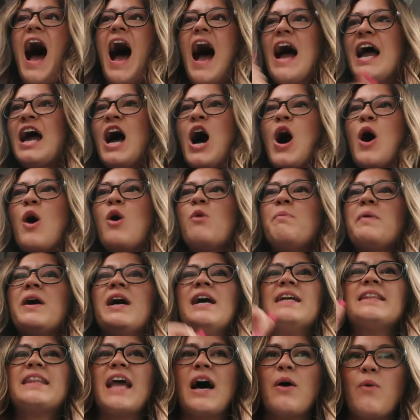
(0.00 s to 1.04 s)
I hope
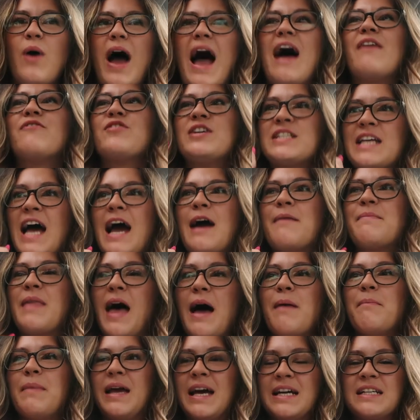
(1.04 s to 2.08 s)
that every time
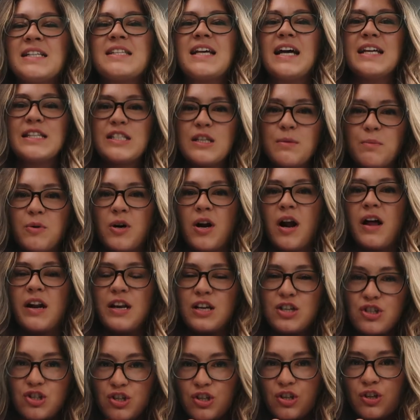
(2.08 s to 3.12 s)
that man decides to put on
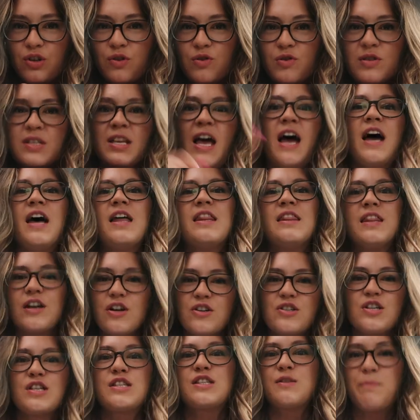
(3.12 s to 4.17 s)
his shoes,
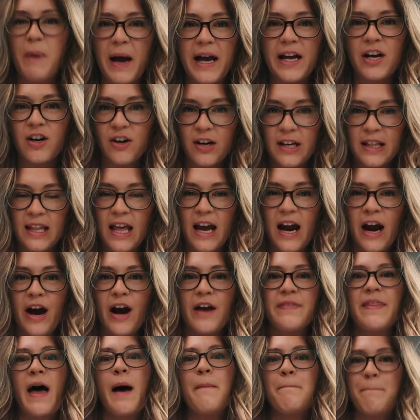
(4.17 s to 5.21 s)
there's a spider in
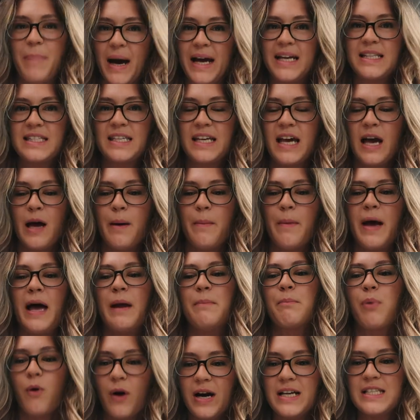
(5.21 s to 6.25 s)
there that bites him
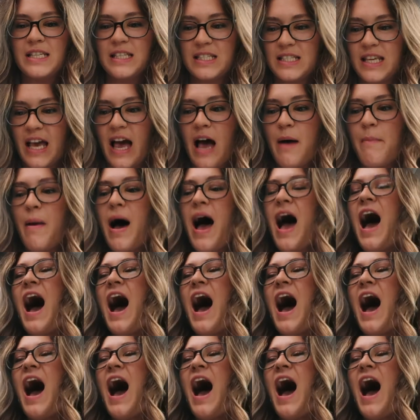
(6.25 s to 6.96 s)
and poisons him.